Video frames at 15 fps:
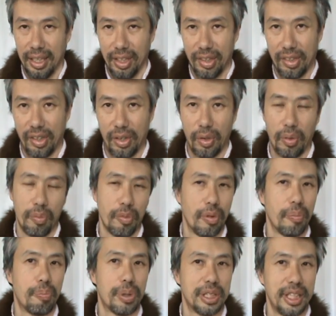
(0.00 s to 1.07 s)
So
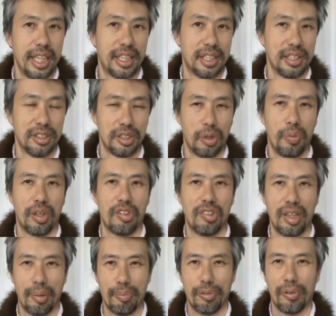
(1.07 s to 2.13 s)
protection is always
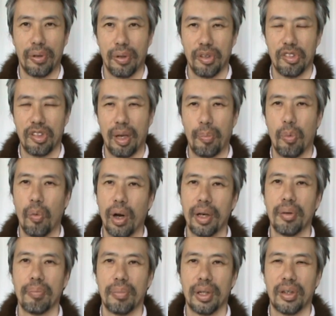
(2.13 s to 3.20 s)
step step
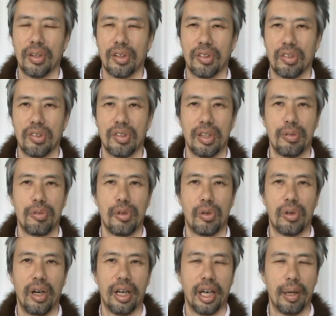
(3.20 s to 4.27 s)
one because if
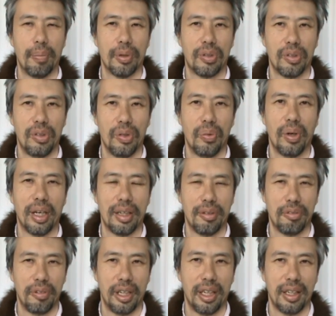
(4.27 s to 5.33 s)
you're unable to do
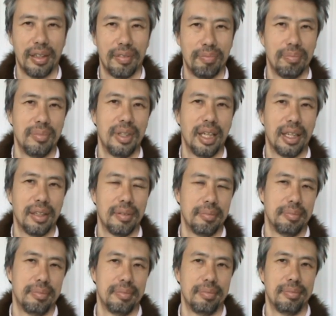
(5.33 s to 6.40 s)
anything, then
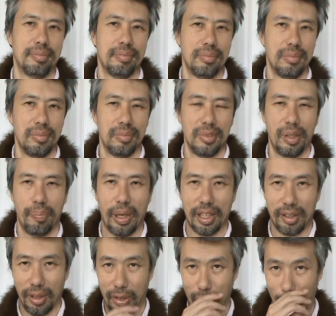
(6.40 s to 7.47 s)
the
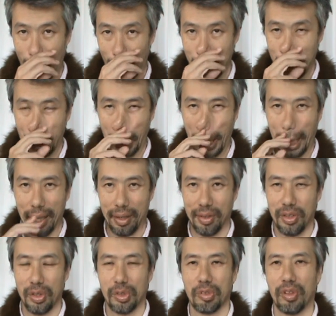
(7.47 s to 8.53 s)
battle is lost. And
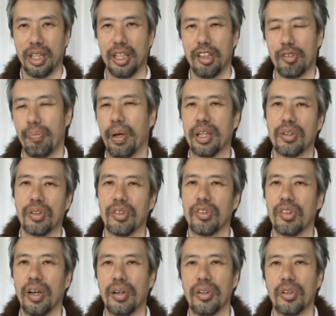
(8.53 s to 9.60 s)
usually these battles
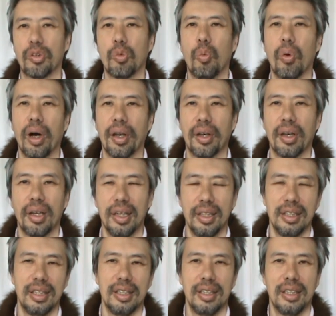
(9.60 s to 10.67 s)
are not won
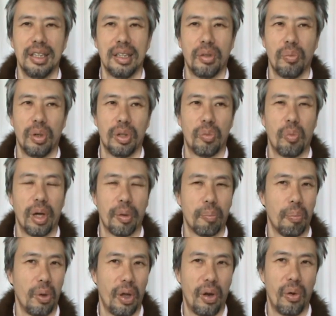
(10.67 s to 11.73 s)
with one
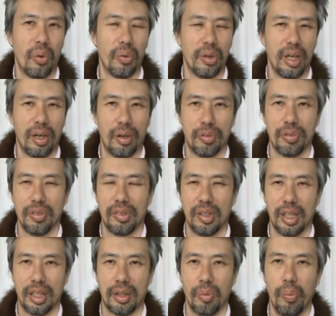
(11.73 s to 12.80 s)
blow; they often
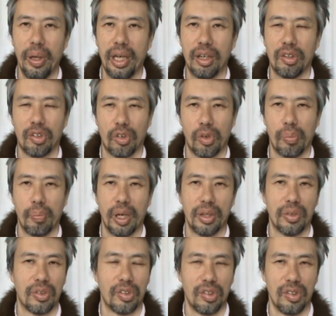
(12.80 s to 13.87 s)
take weeks or
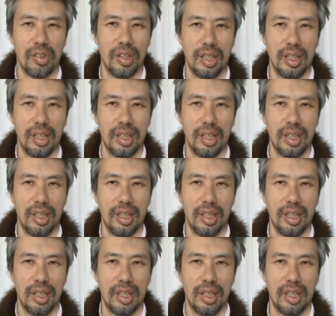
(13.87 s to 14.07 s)
months